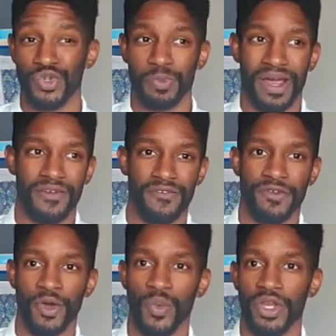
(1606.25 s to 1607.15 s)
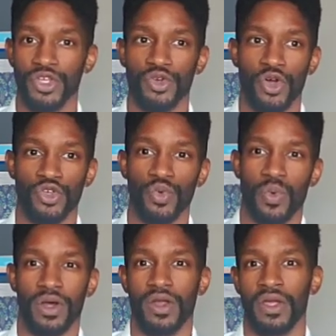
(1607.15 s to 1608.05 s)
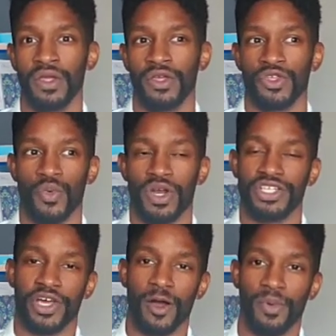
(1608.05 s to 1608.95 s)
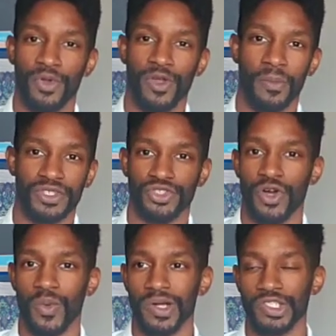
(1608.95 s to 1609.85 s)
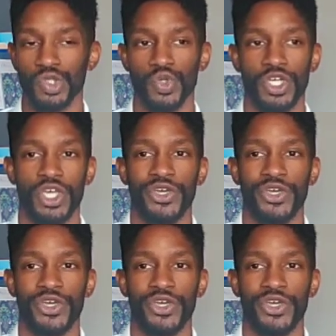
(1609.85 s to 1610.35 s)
You probably can feel when you know you wanna you wanna check up on them, but you don't want to.